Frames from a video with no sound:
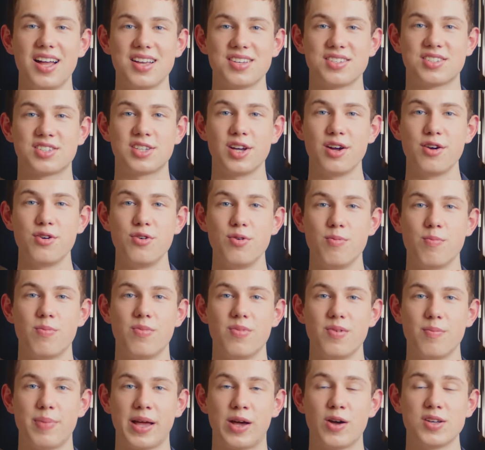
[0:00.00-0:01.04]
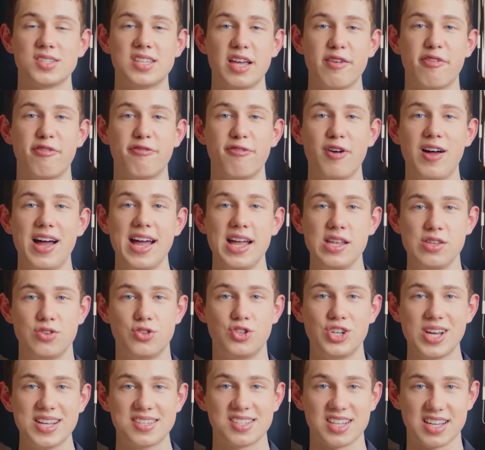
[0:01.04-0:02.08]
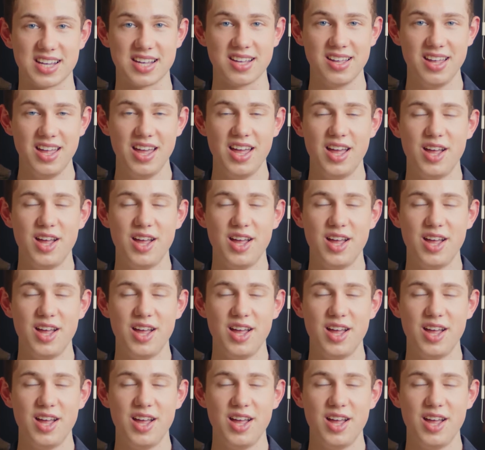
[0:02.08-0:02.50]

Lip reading: So because they fired Jessie,